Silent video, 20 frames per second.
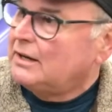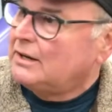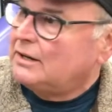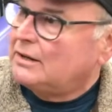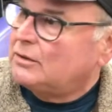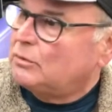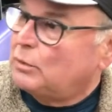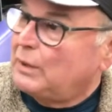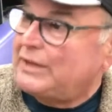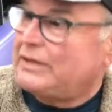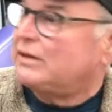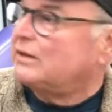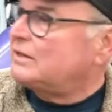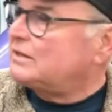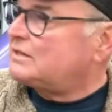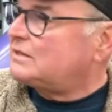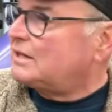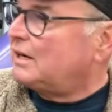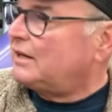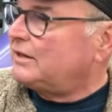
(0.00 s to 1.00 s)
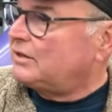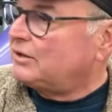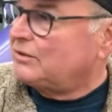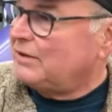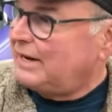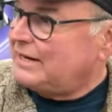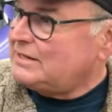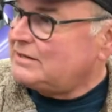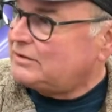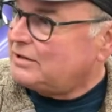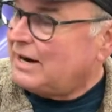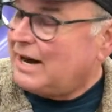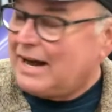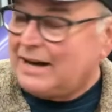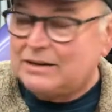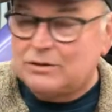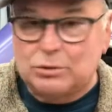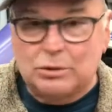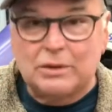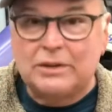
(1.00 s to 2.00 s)
whether it's on the
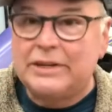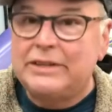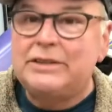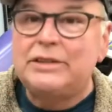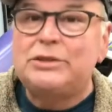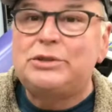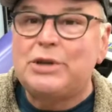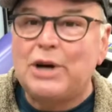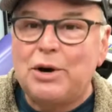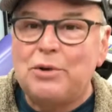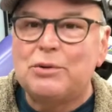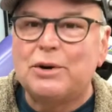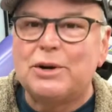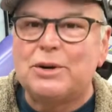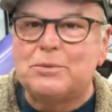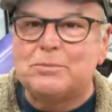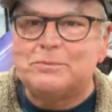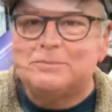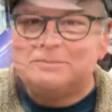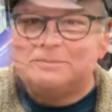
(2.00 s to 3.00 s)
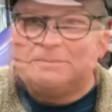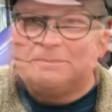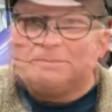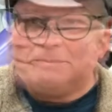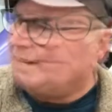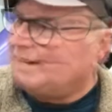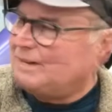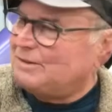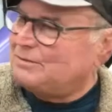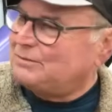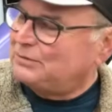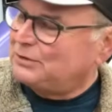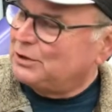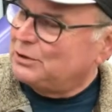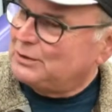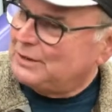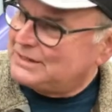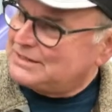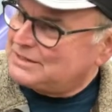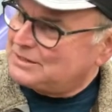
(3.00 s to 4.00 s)
racetrack or in the showroom. Can't help but be
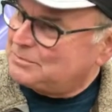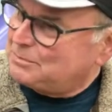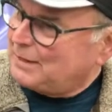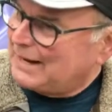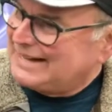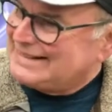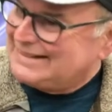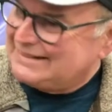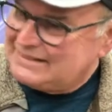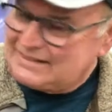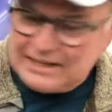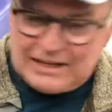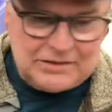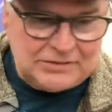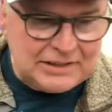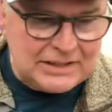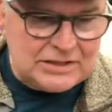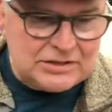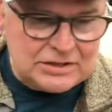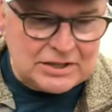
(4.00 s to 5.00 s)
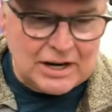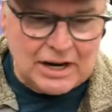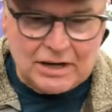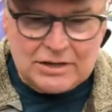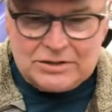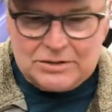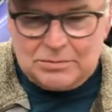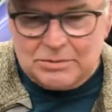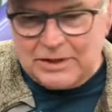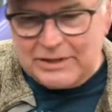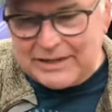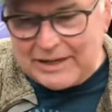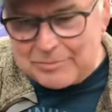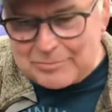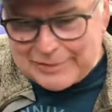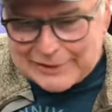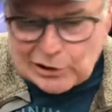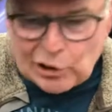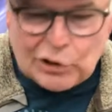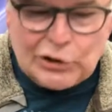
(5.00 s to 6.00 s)
influenced by the TV shows where they
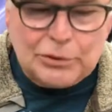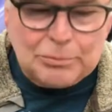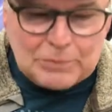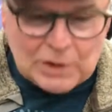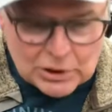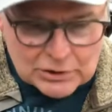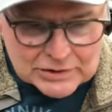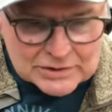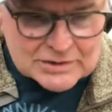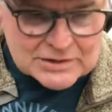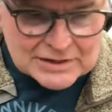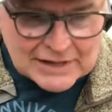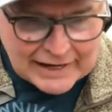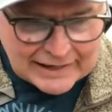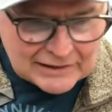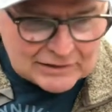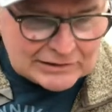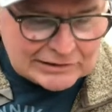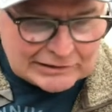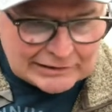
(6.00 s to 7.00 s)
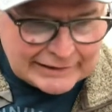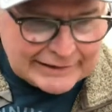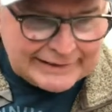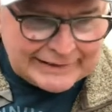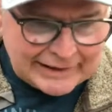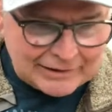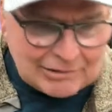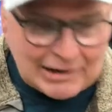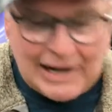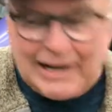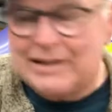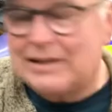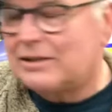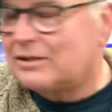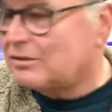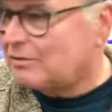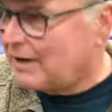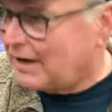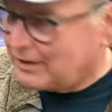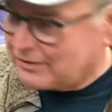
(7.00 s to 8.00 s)
build a motorcycle and they ride it
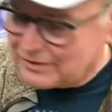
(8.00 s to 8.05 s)
around the